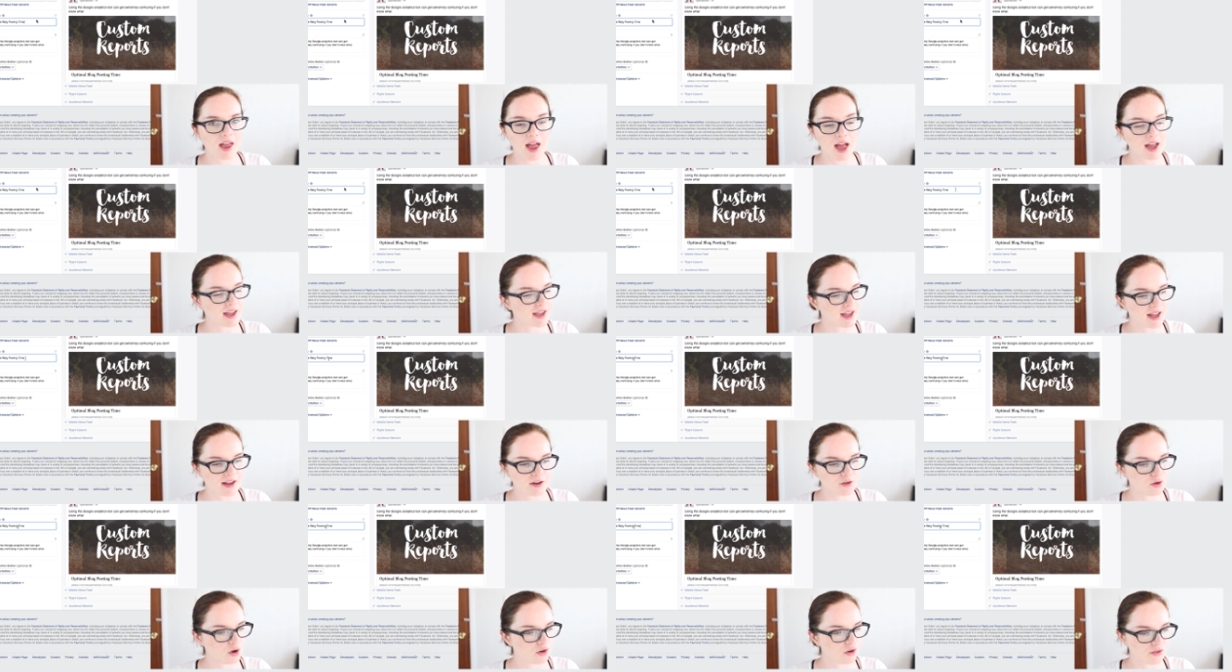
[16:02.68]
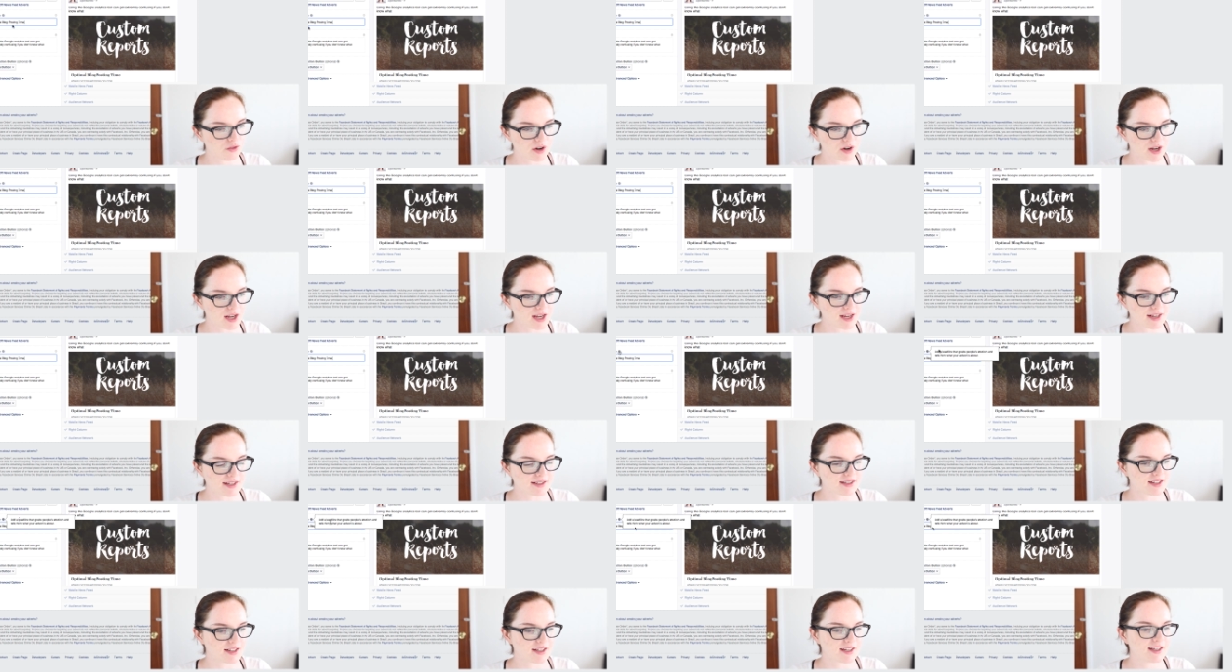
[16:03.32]
Again, not very
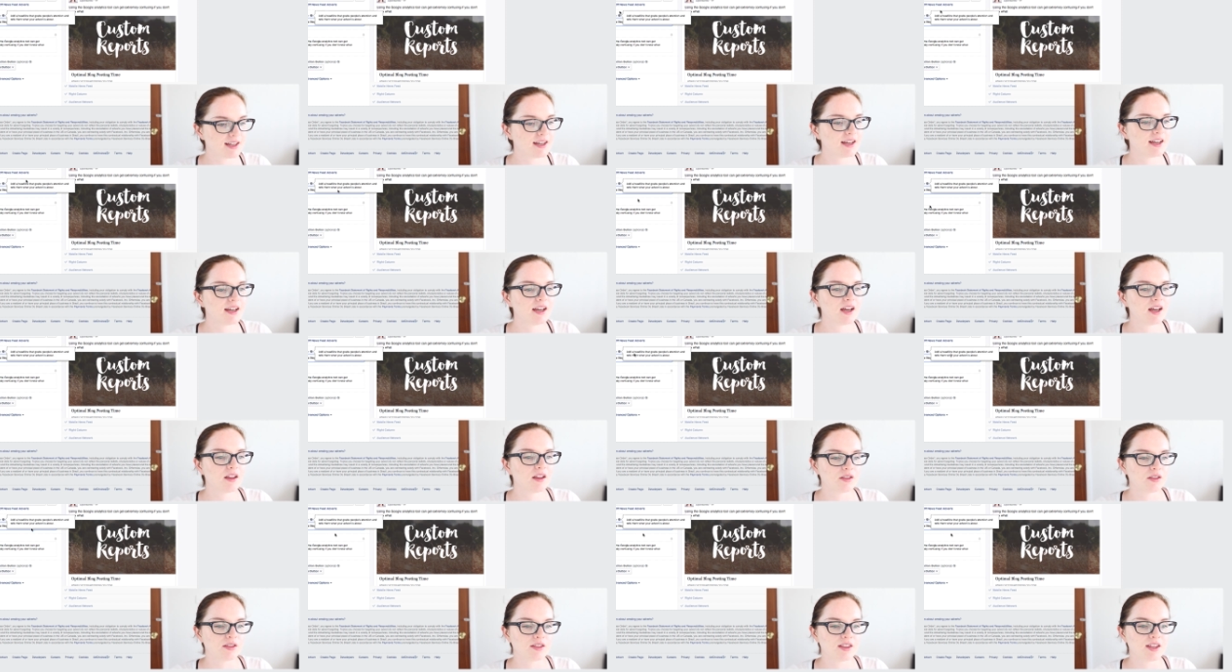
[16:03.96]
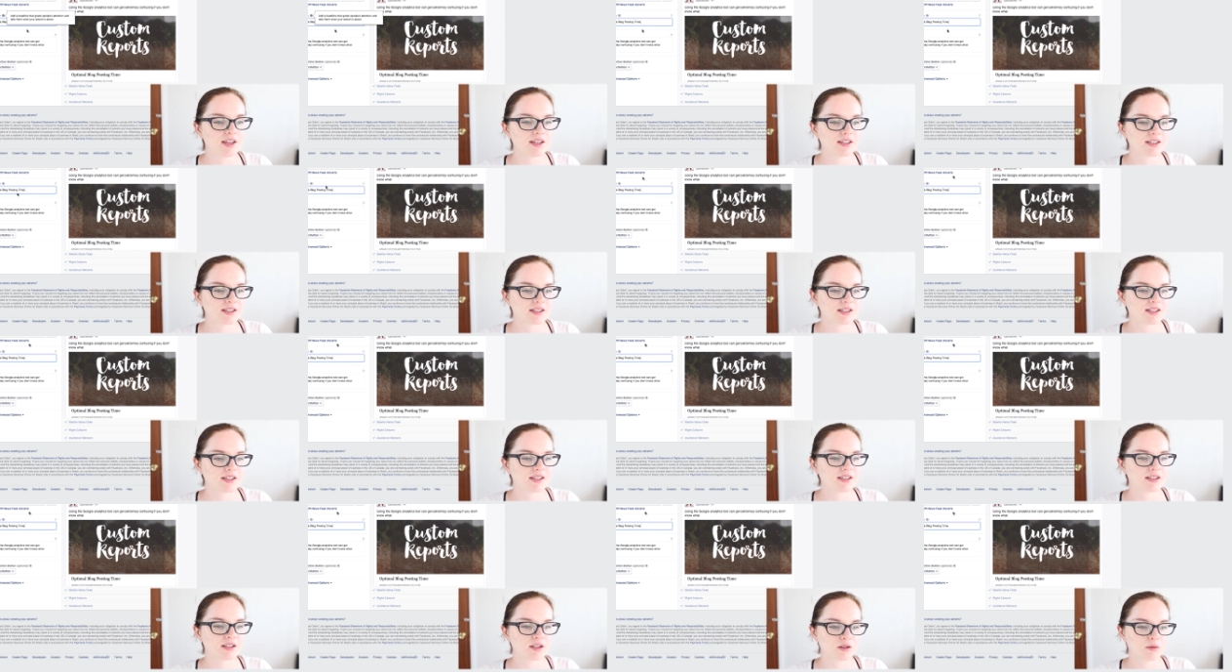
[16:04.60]
easy. This
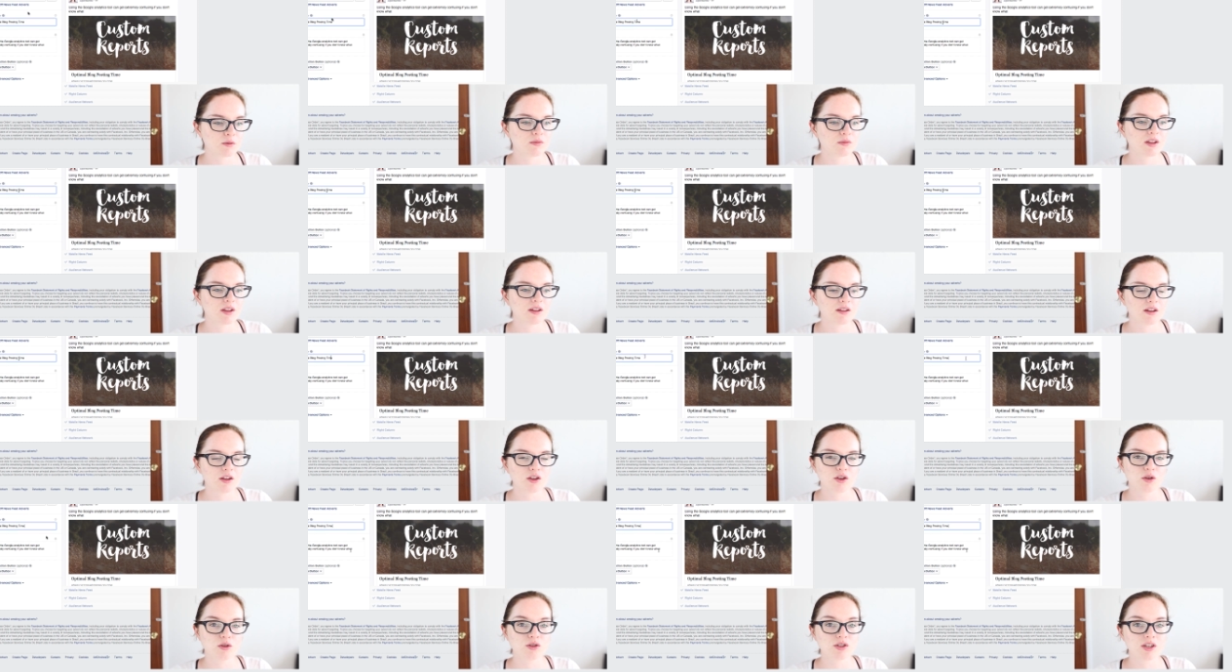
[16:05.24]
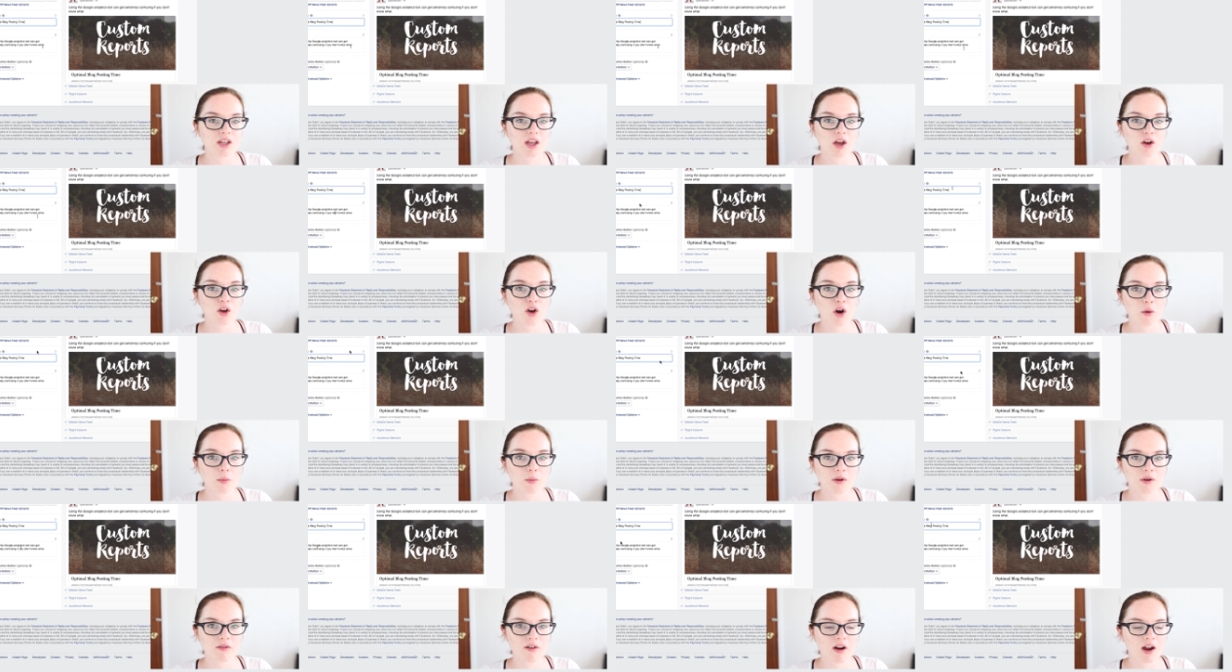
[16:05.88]
is something that usually a
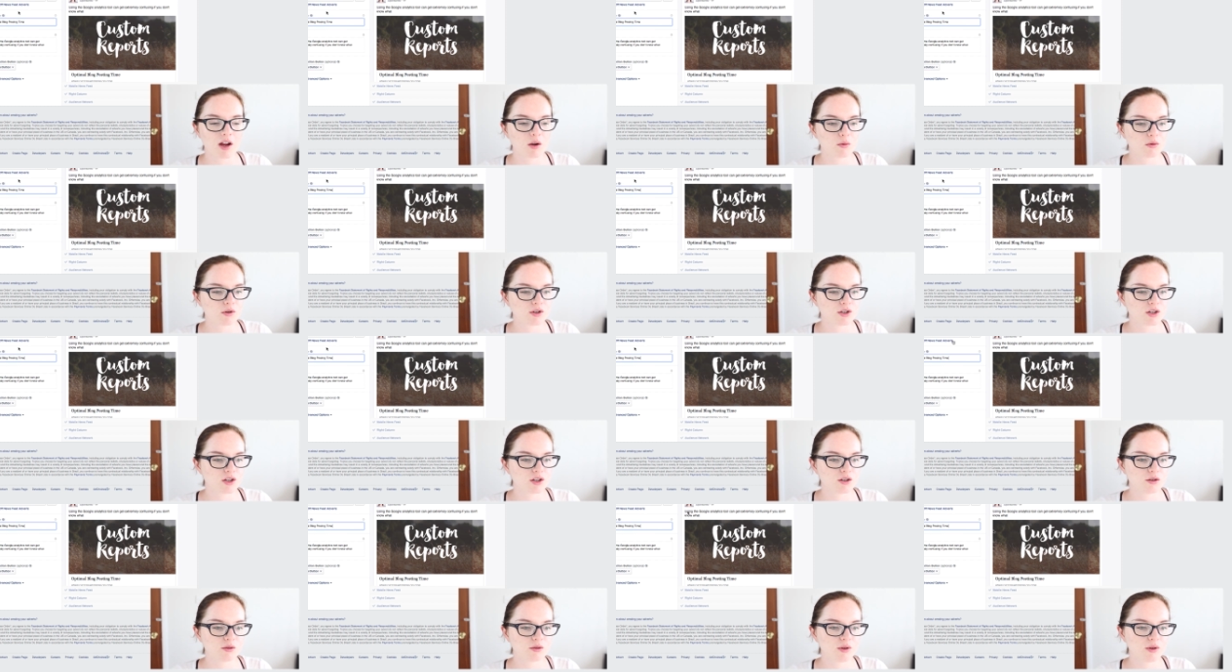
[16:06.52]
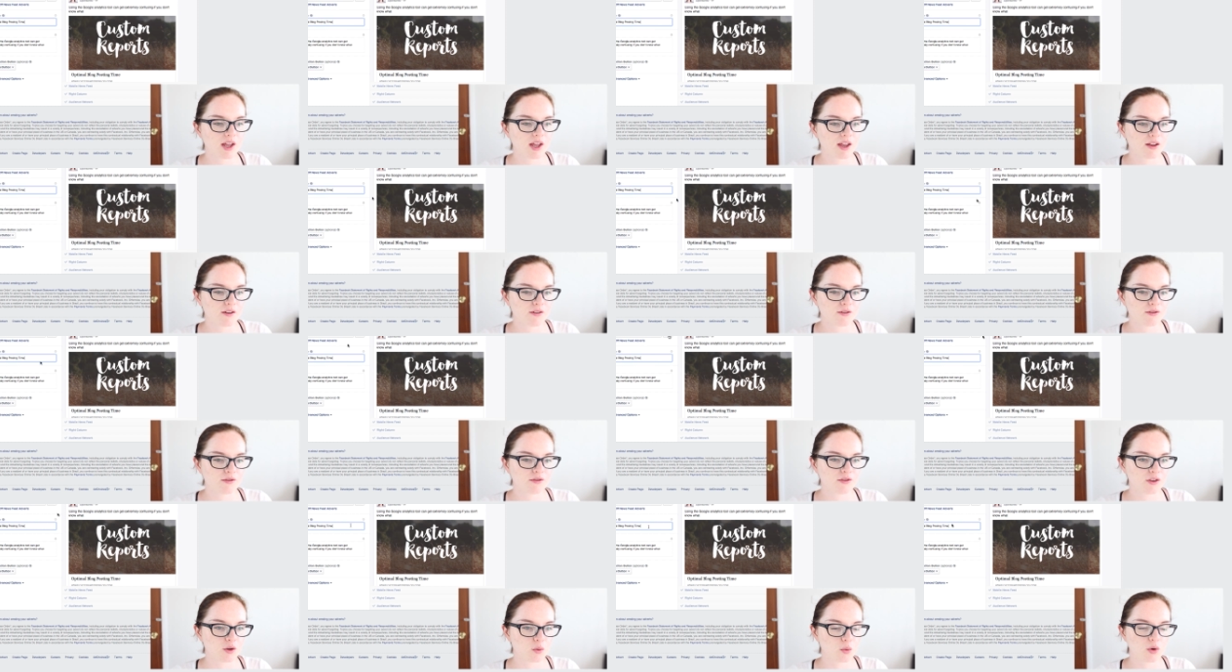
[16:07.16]
copywriter would do
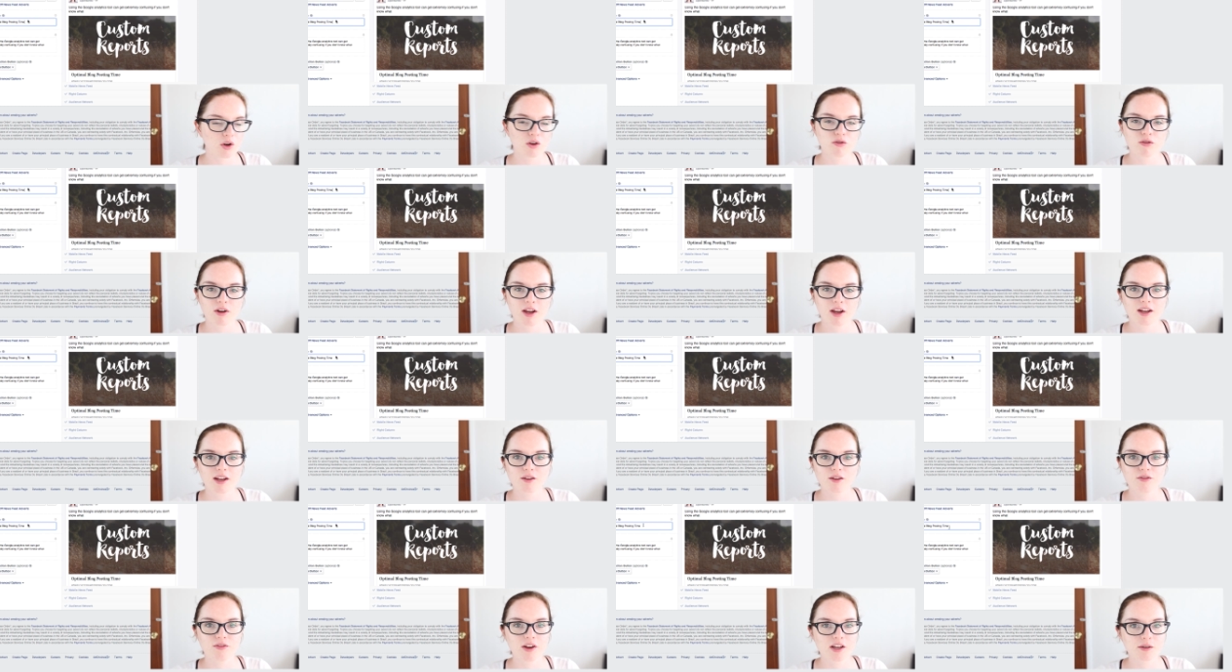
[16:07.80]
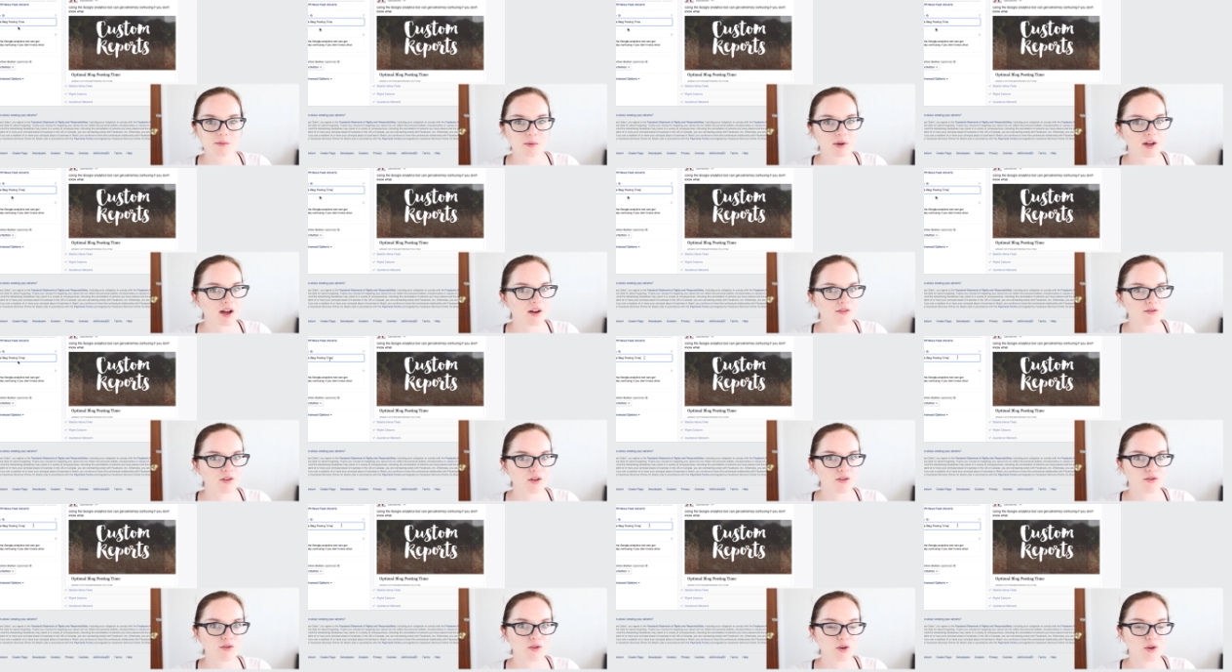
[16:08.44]
if you were creating a Facebook
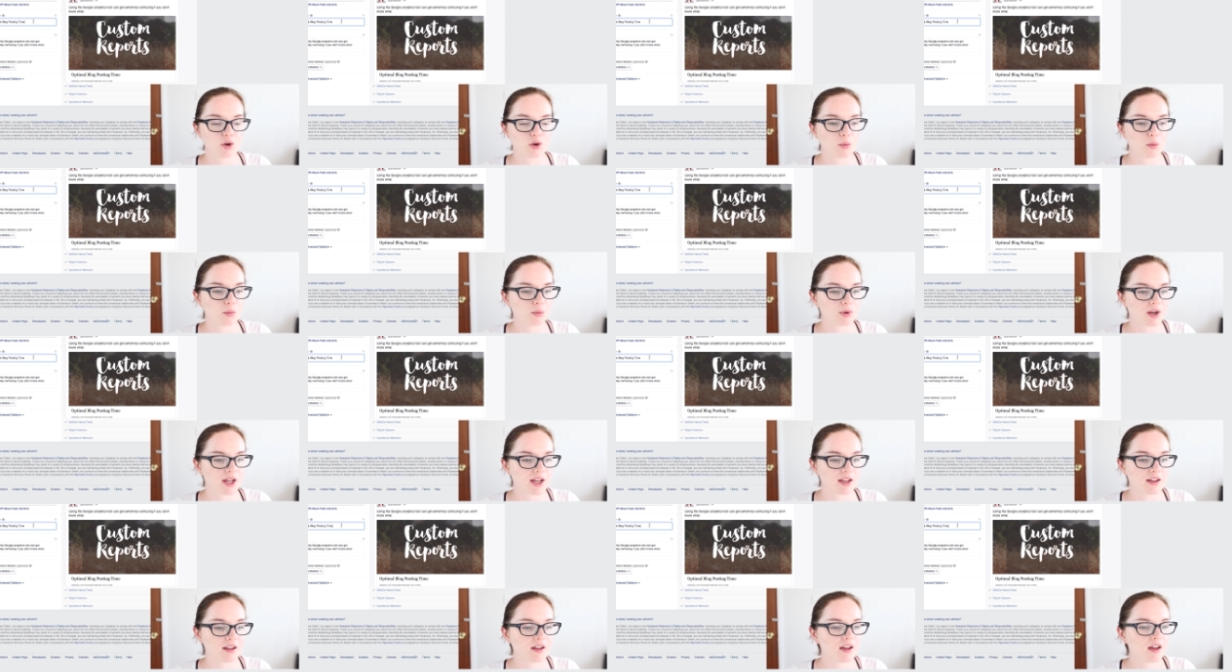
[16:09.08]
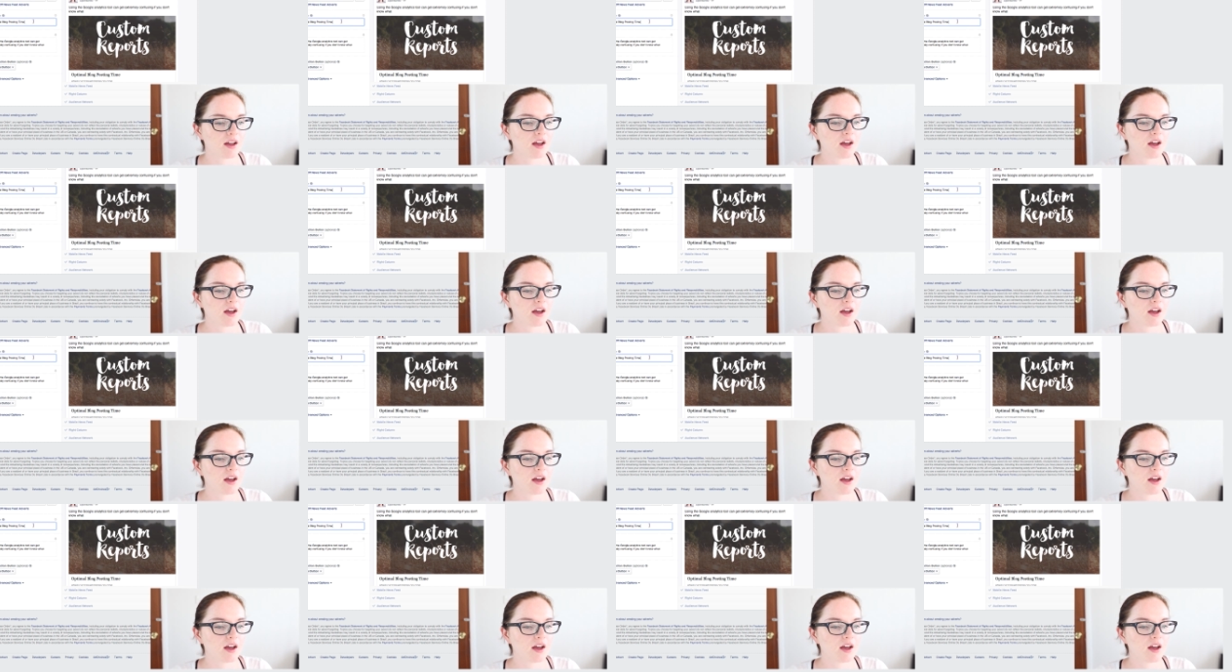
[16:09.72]
advert for a company.